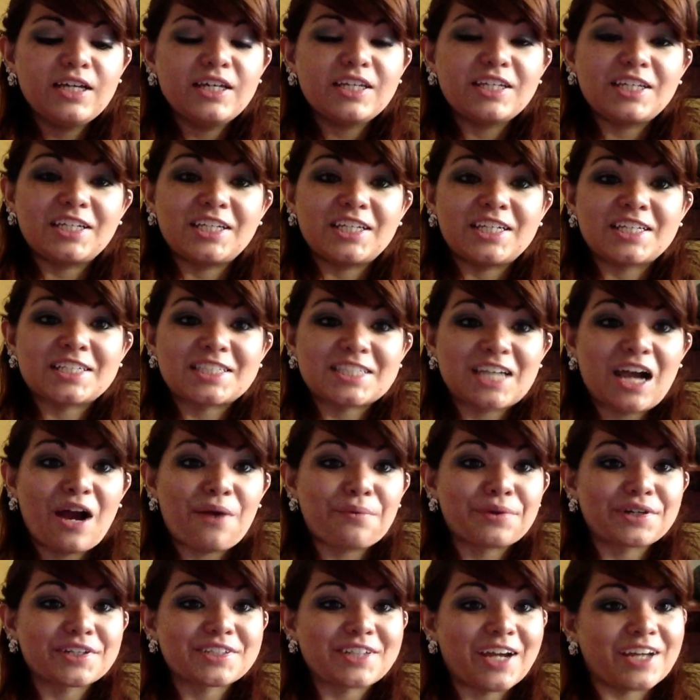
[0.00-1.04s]
He does not
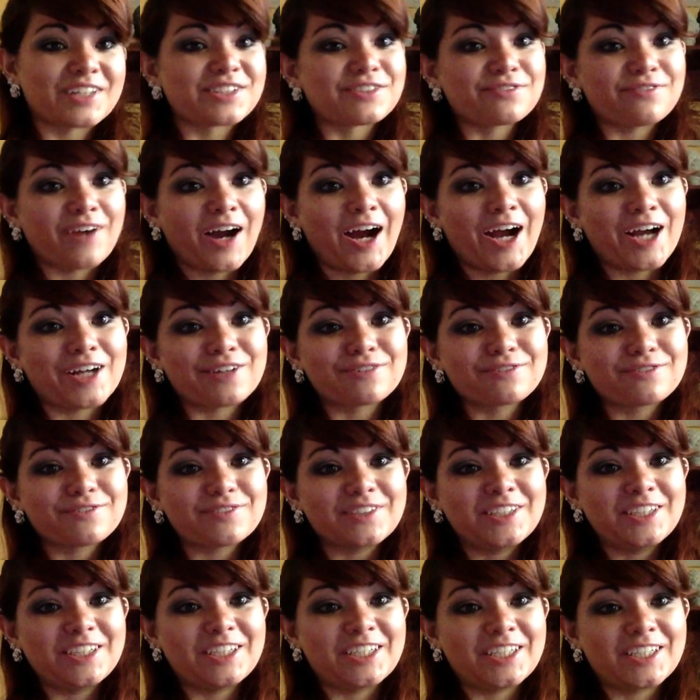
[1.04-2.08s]
work 9 to 5.
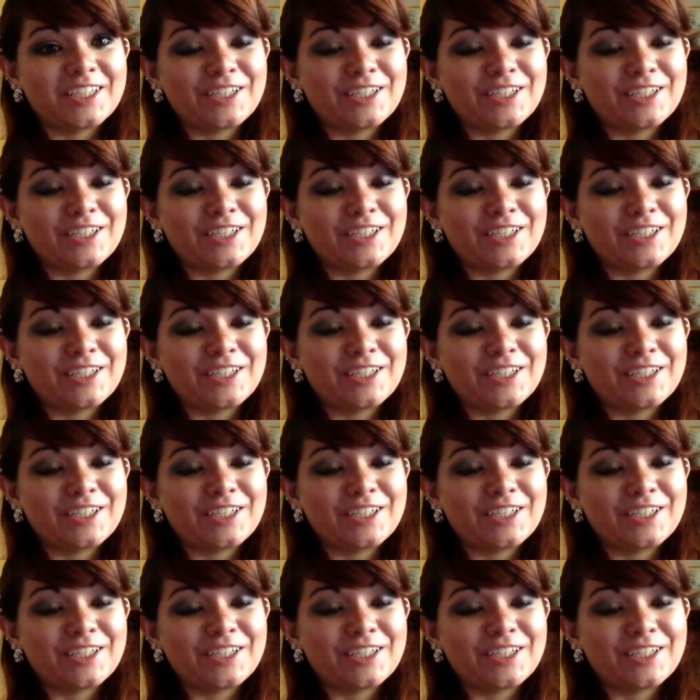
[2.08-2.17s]
He